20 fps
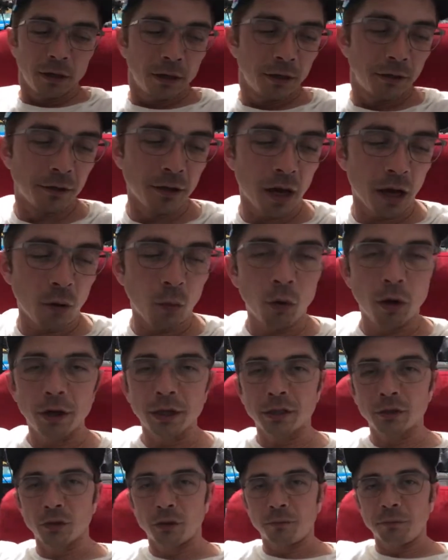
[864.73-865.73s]
not
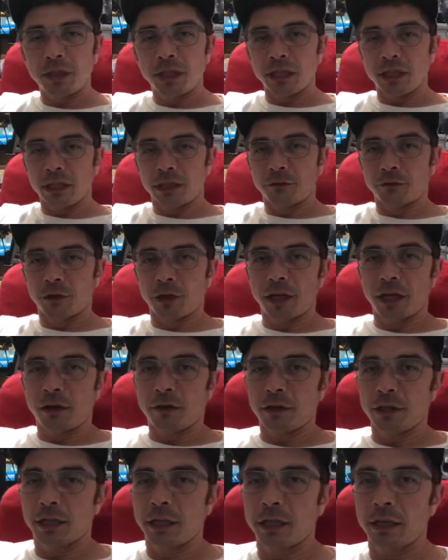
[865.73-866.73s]
wanting to immediately run out
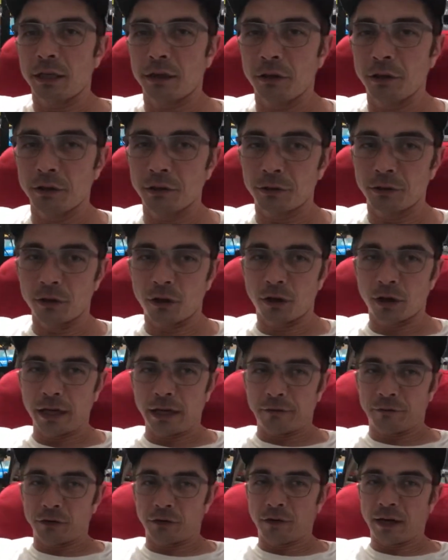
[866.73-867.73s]
and get another dog
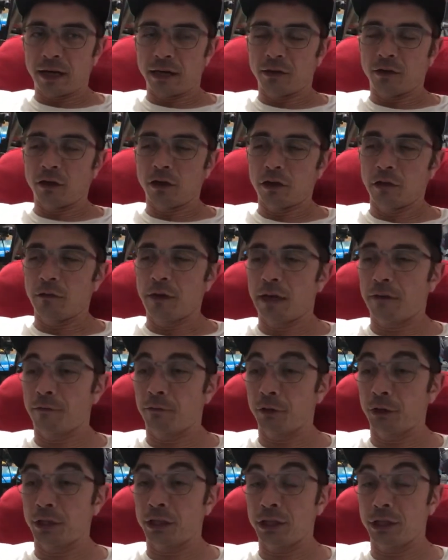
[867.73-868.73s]
after you've had a dog you've had
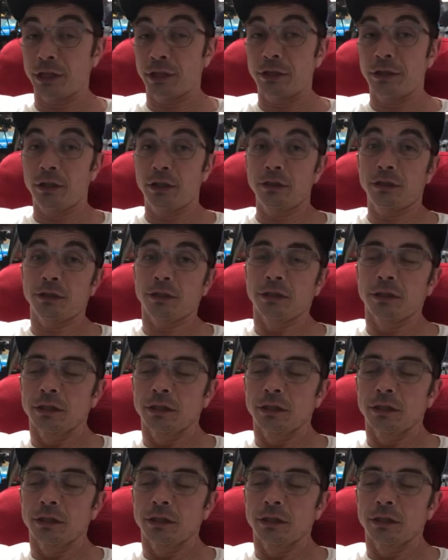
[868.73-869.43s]
for years.